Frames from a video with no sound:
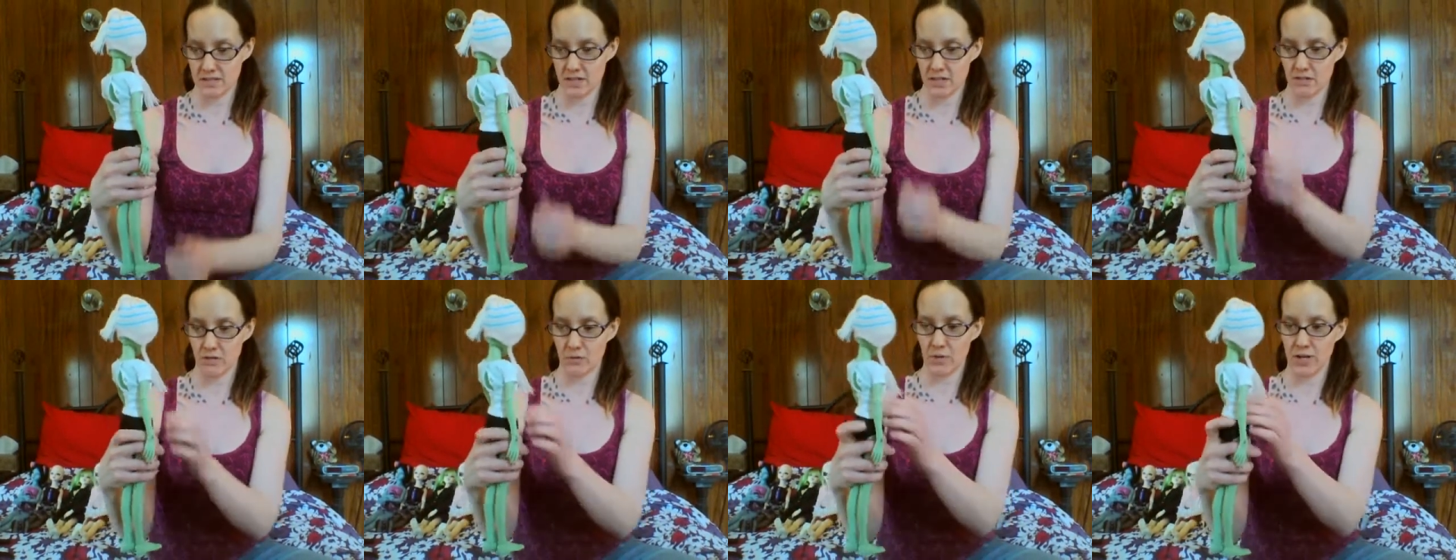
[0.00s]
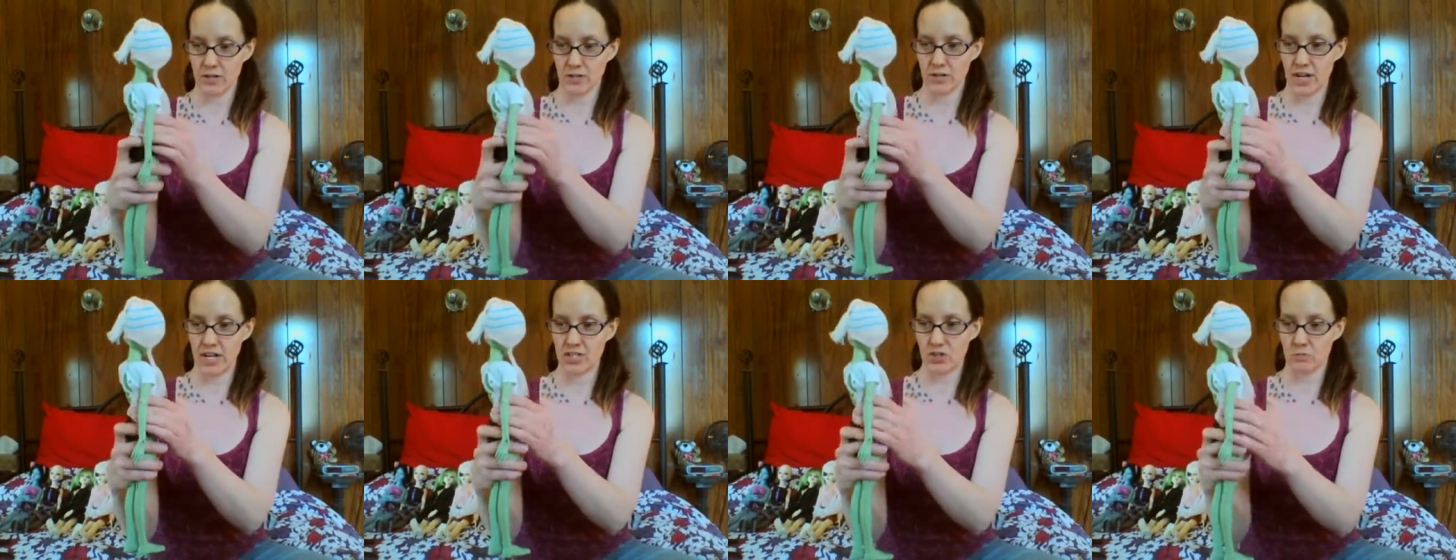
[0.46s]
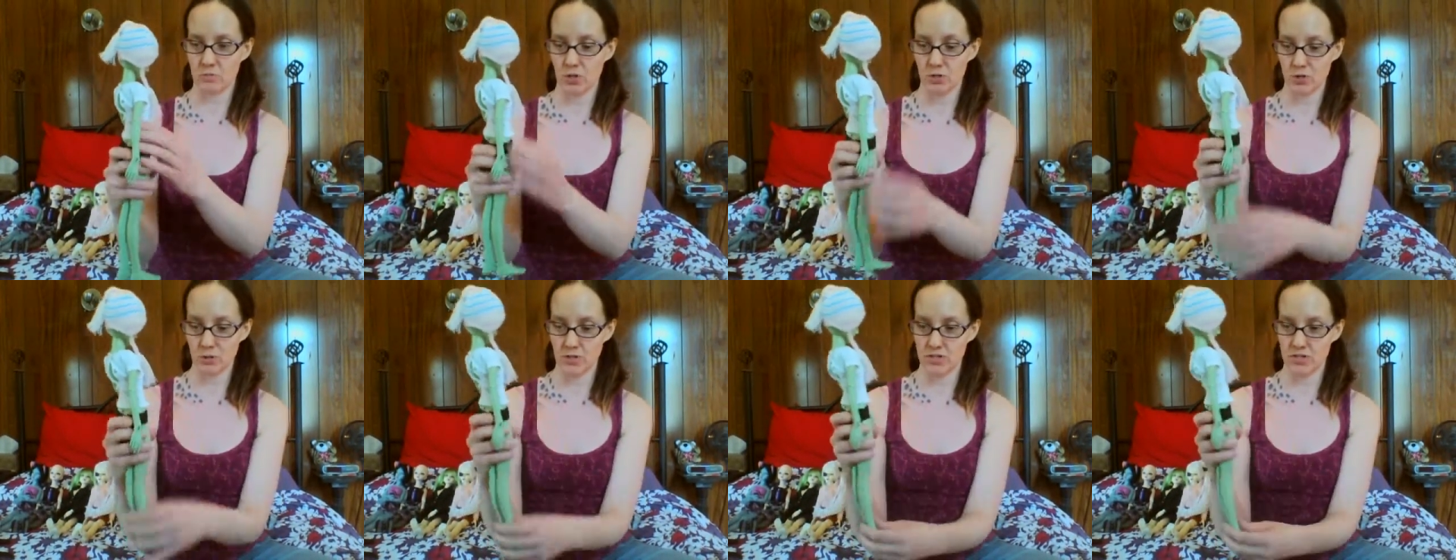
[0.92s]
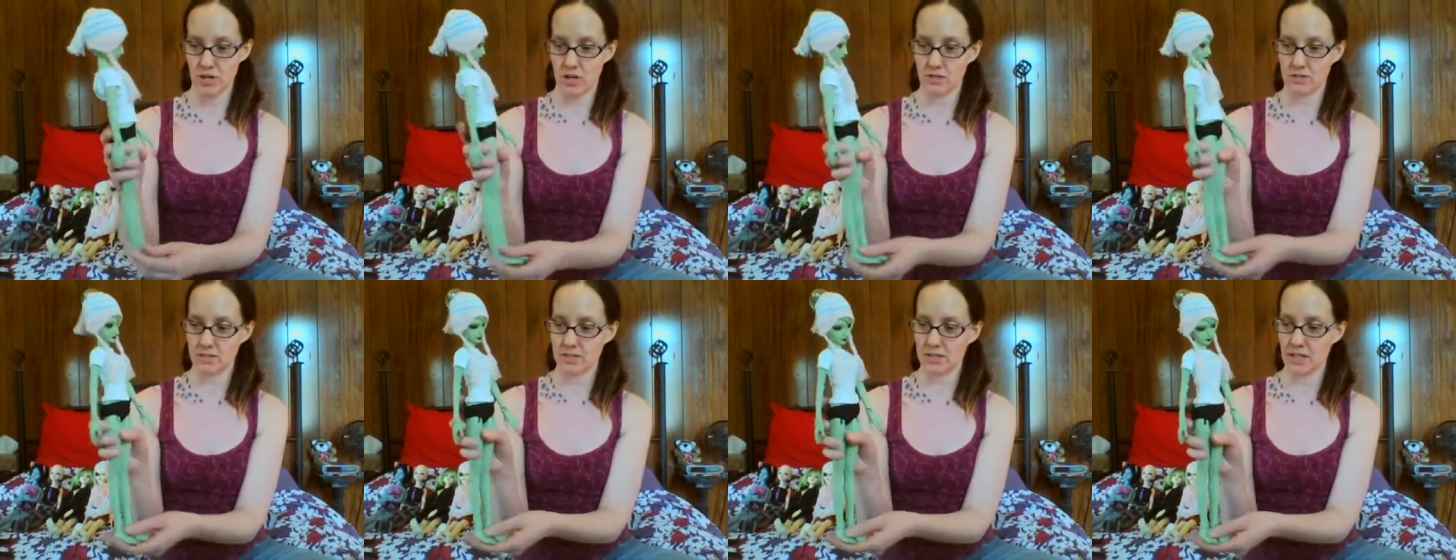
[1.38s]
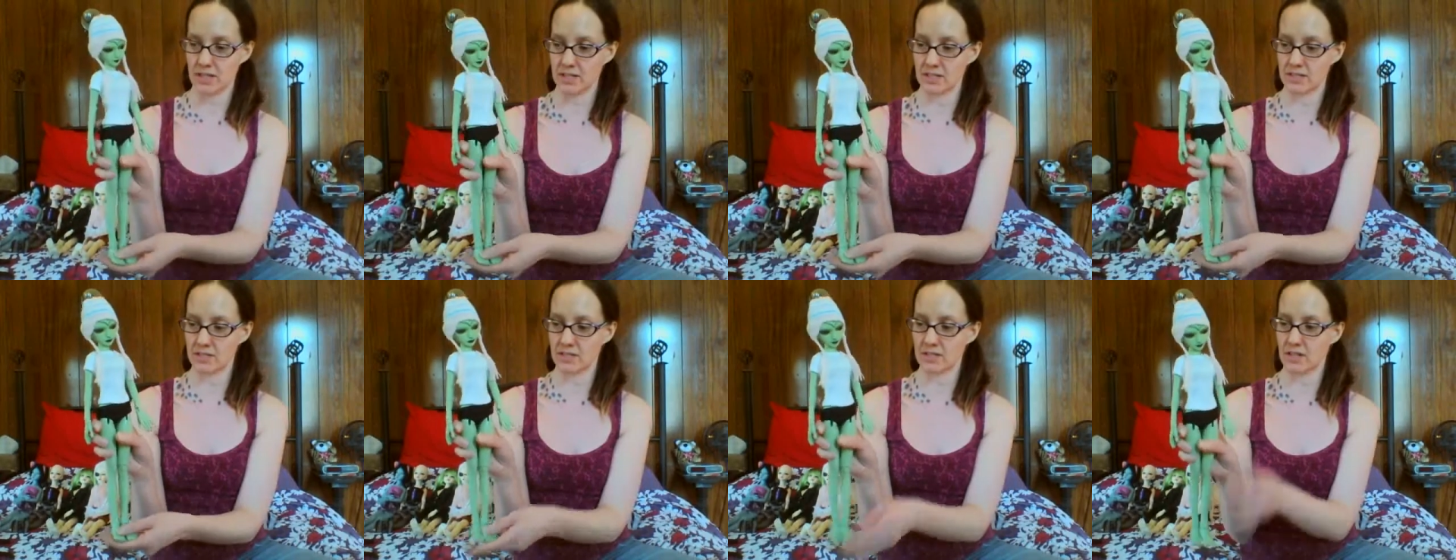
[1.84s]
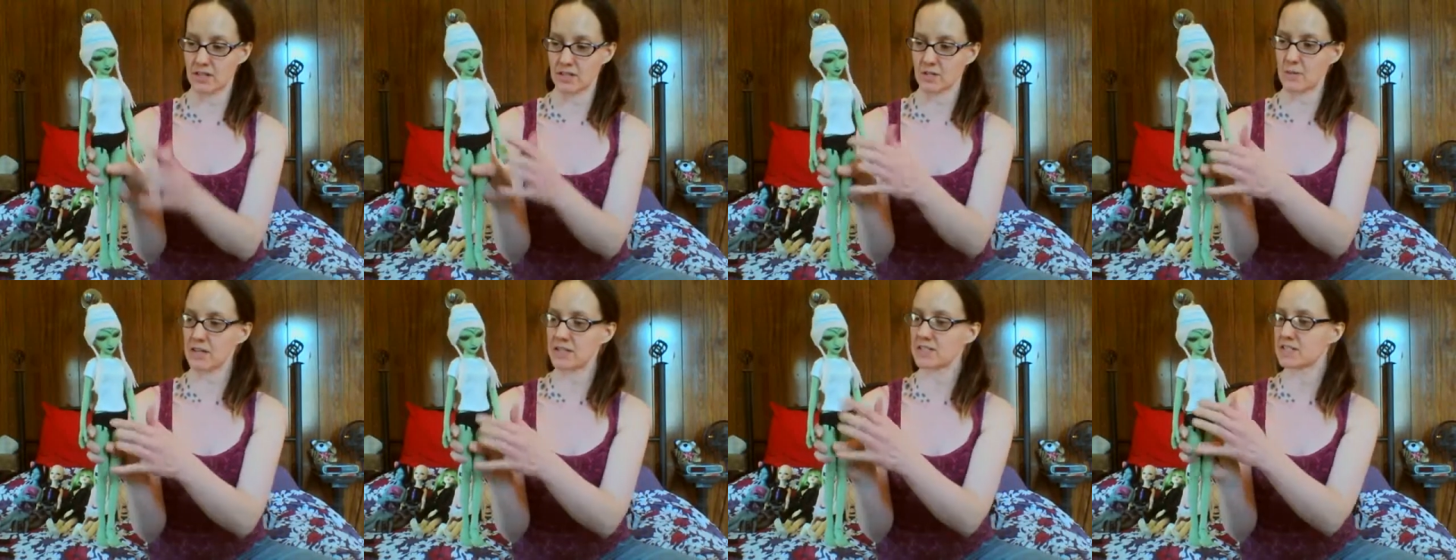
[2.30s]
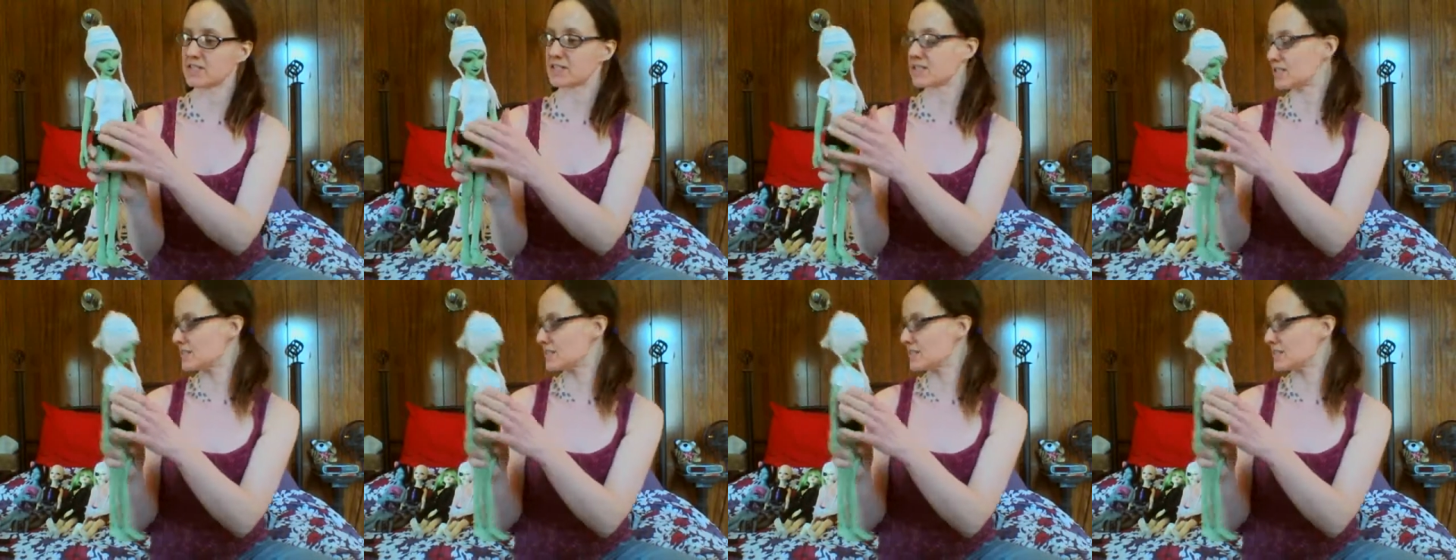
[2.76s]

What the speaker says: or the regular Asian ball jointed dolls, and panties